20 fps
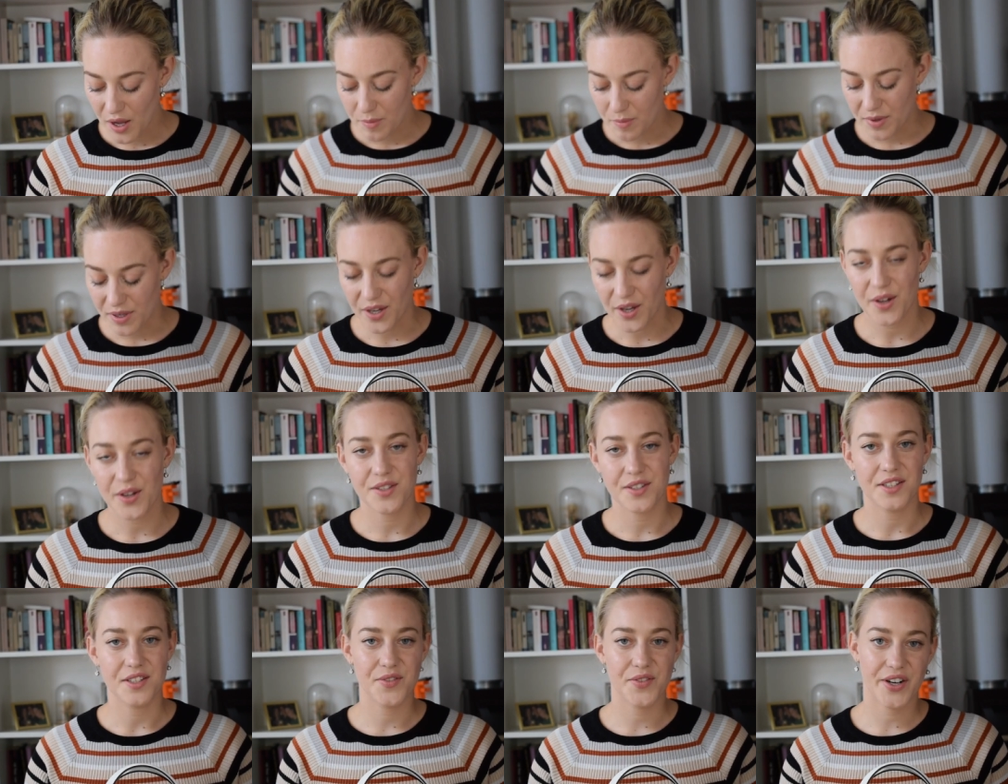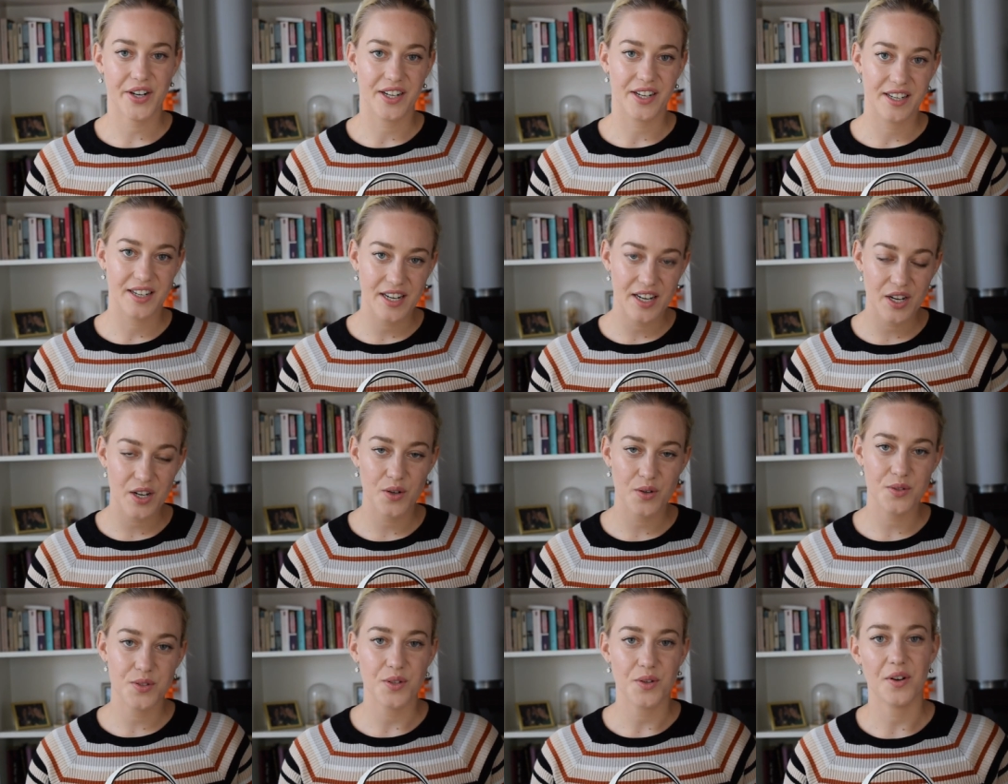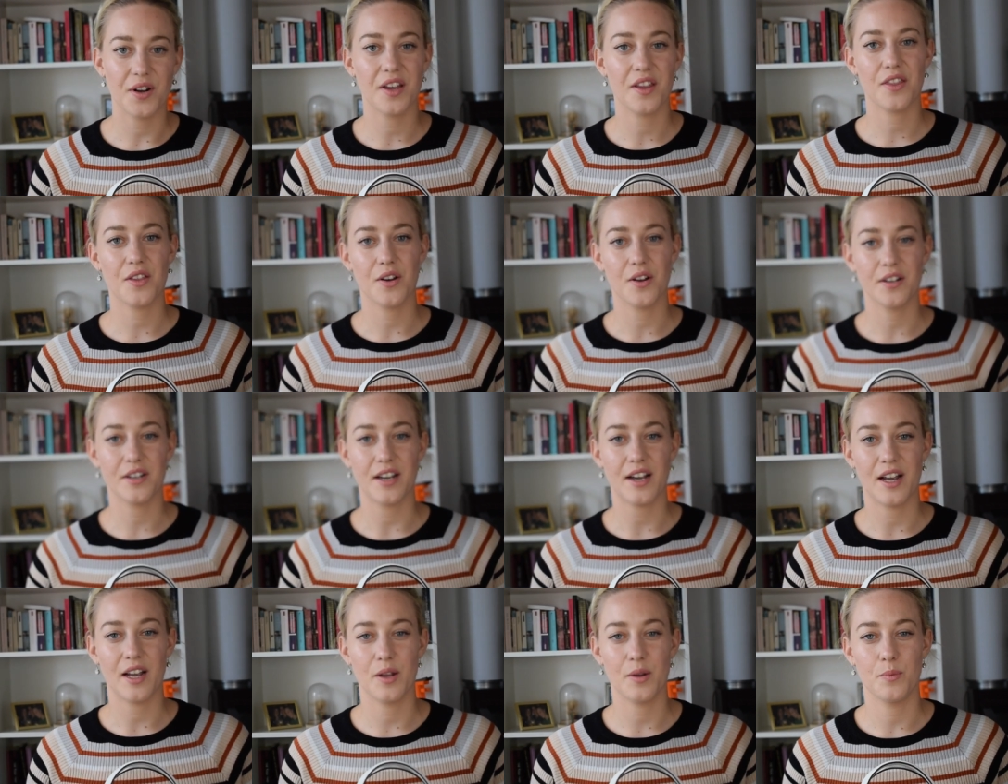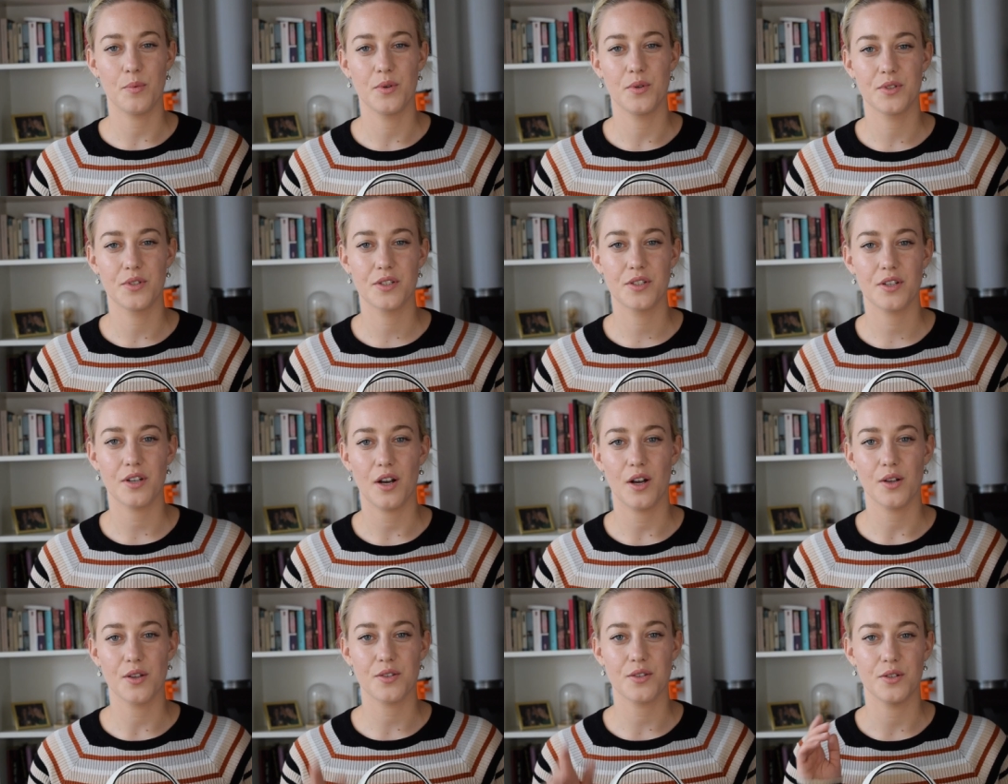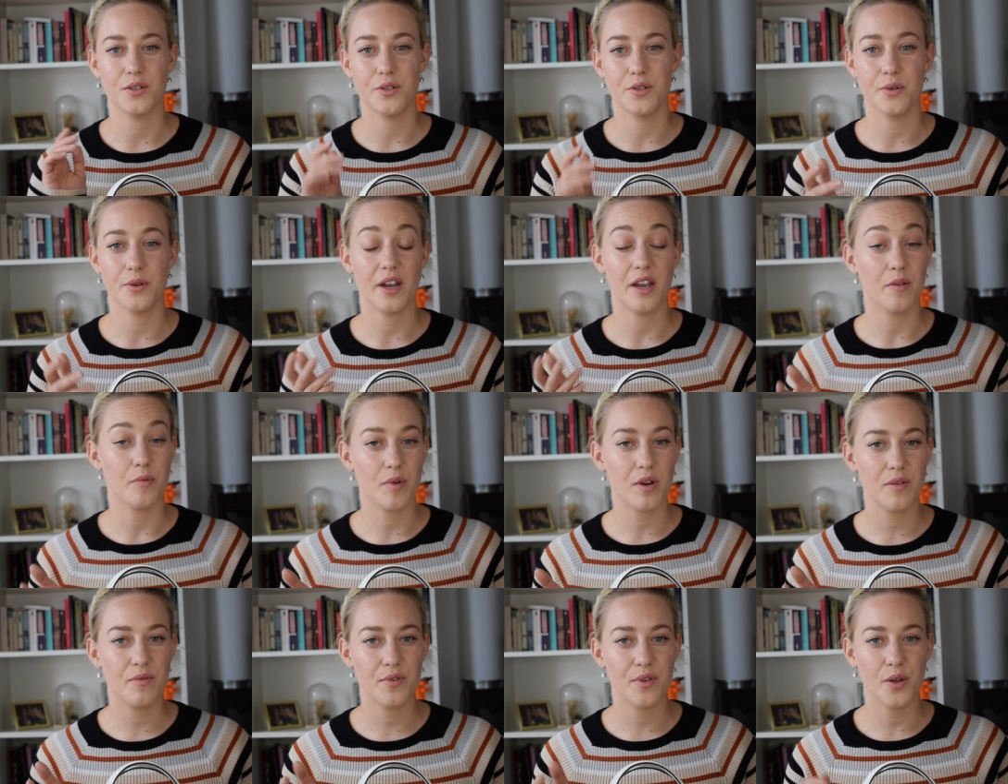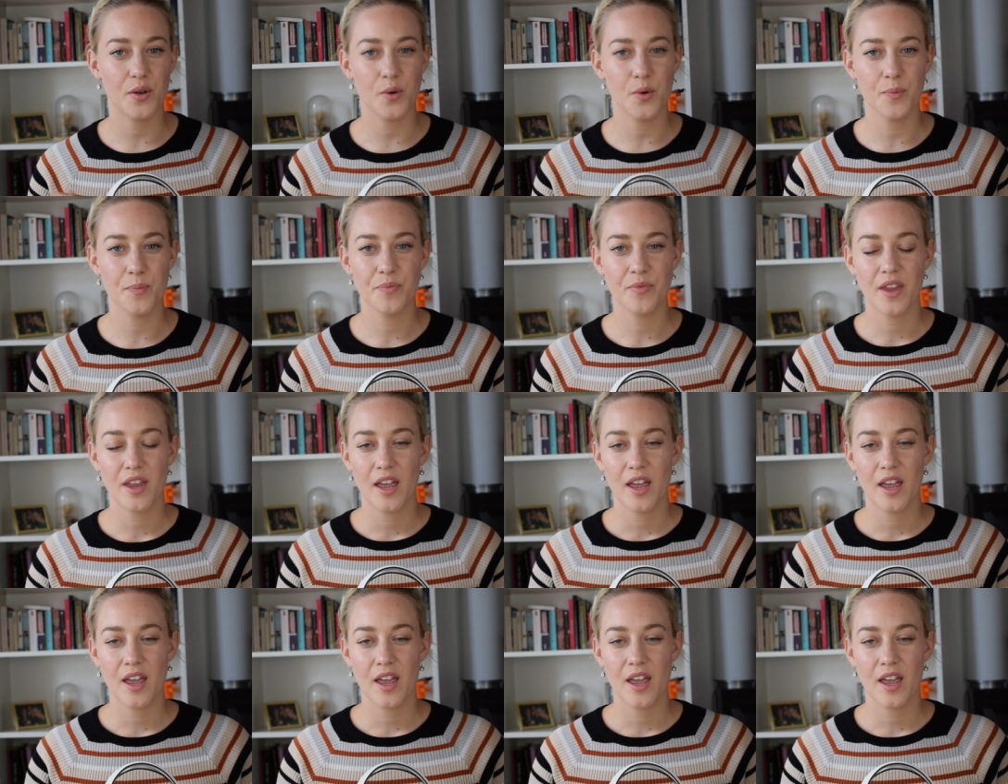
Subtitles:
because it's fairly new, so I thought I would also do a review.